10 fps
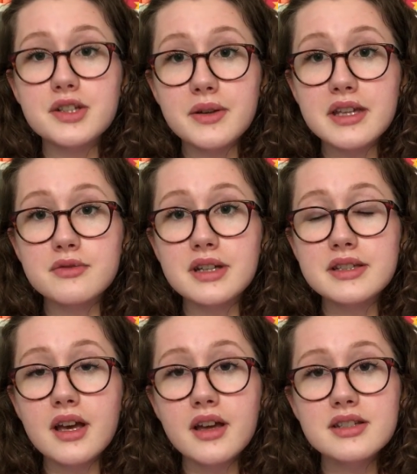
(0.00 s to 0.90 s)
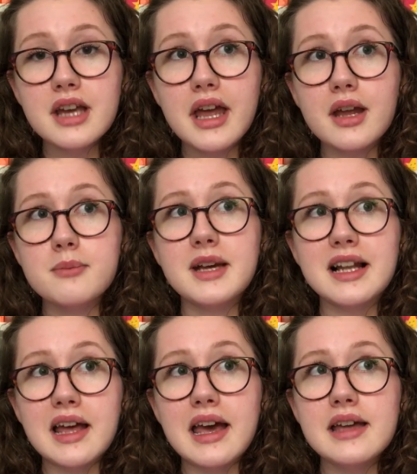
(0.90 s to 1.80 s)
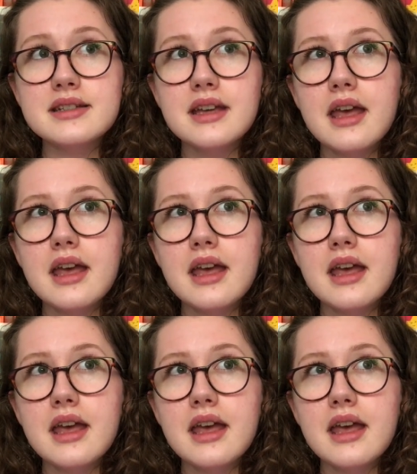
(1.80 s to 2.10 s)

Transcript: do his research, and I'm glad,